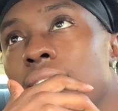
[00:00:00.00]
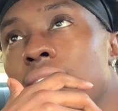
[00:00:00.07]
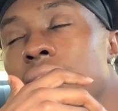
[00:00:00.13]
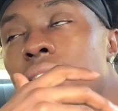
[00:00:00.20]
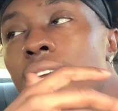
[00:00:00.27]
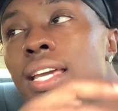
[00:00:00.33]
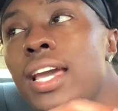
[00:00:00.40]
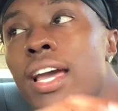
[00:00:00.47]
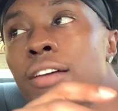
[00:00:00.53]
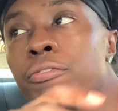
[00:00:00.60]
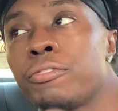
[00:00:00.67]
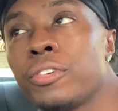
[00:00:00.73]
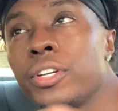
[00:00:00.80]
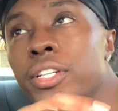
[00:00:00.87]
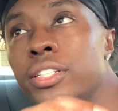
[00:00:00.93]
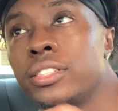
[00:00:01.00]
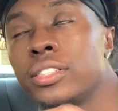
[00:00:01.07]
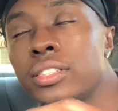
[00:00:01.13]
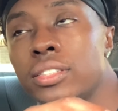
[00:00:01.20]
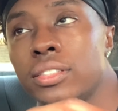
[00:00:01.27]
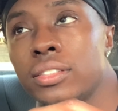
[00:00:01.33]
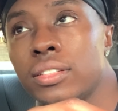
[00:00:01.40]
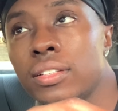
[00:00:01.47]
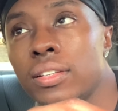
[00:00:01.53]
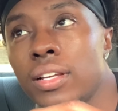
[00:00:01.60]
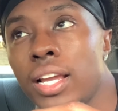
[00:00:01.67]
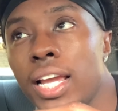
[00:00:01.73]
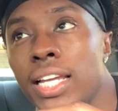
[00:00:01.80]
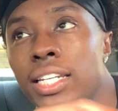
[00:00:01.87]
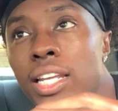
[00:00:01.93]
they have friends
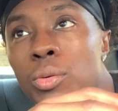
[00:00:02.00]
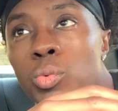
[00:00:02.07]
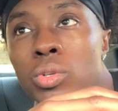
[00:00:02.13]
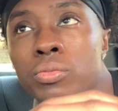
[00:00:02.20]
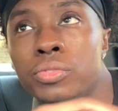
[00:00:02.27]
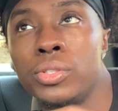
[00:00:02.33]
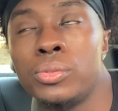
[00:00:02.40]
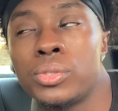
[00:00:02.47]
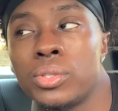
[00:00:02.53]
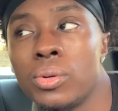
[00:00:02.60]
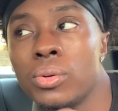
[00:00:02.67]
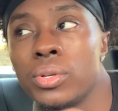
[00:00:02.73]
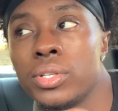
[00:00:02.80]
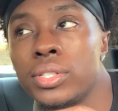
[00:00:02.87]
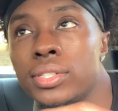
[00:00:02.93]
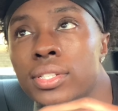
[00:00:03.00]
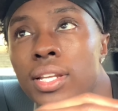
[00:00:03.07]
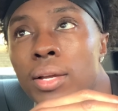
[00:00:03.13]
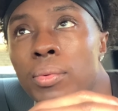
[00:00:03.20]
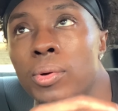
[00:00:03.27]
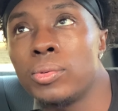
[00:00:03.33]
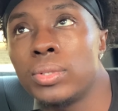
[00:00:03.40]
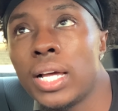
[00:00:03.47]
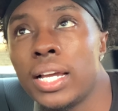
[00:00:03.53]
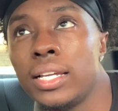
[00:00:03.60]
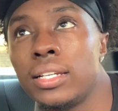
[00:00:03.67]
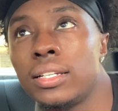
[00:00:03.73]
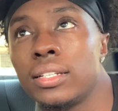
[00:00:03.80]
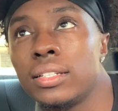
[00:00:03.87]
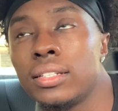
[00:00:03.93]
and they won't view stories, they won't like
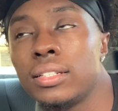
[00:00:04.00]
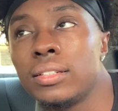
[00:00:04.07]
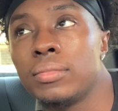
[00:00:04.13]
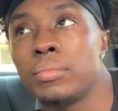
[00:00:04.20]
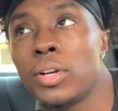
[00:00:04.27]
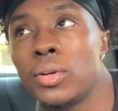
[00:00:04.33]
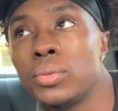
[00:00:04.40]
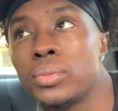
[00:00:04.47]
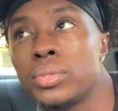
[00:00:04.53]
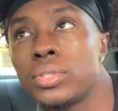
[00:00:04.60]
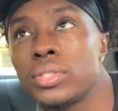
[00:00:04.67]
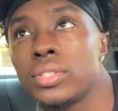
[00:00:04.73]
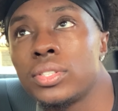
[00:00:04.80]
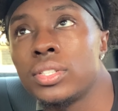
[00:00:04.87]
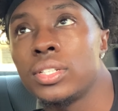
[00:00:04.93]
posts